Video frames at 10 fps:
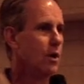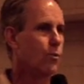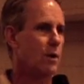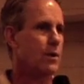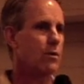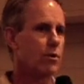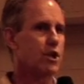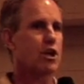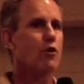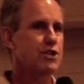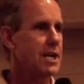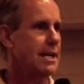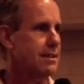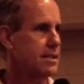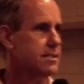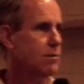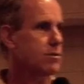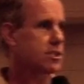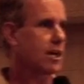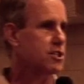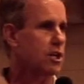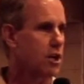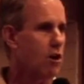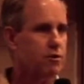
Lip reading: When we were negotiating this, it was touch and go.